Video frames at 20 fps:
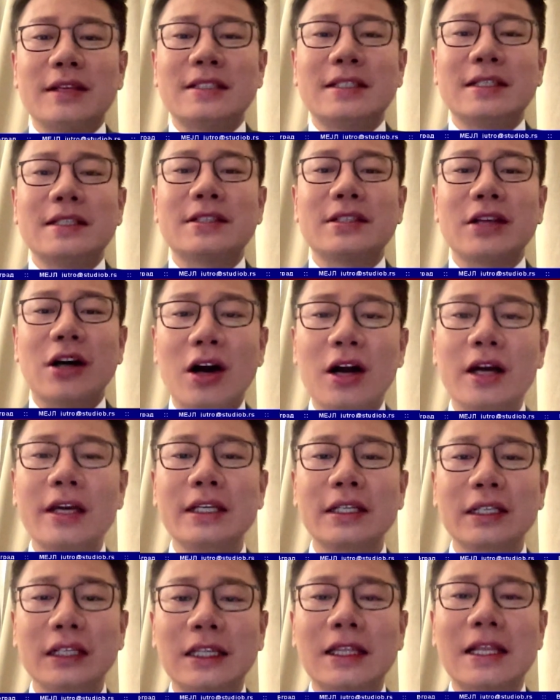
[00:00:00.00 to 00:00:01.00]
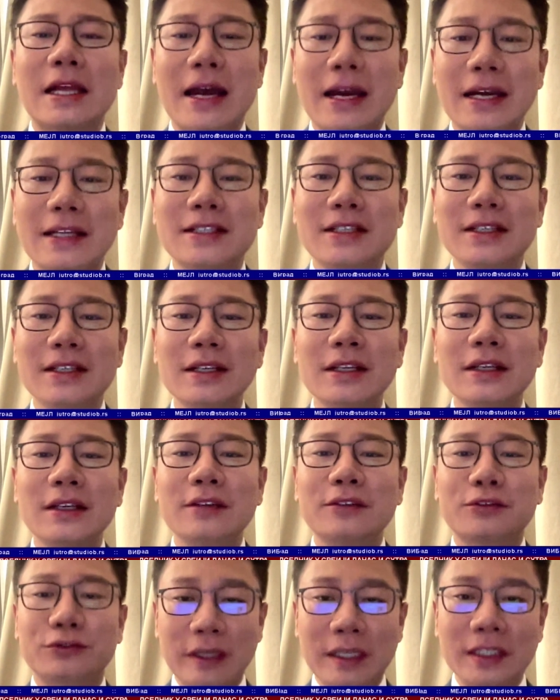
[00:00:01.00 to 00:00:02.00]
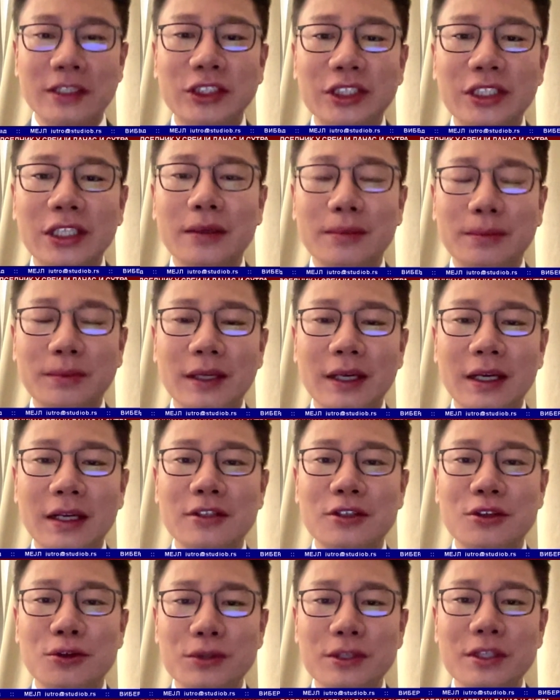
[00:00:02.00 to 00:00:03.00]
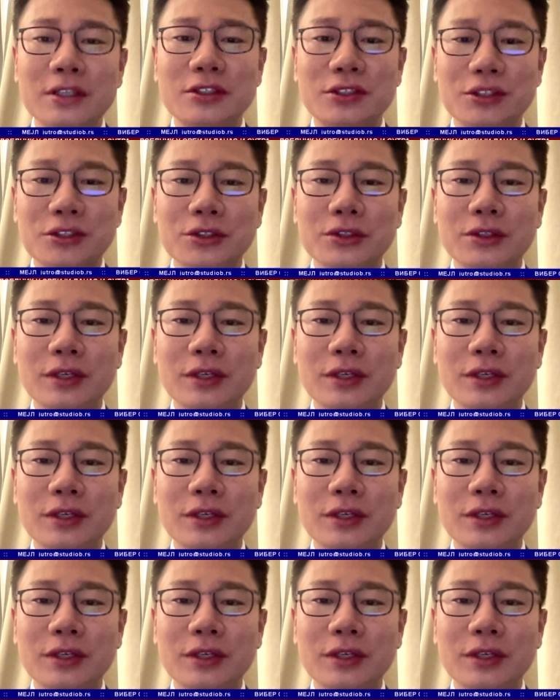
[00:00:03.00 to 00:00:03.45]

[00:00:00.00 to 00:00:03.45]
this is ironclad friendship, and according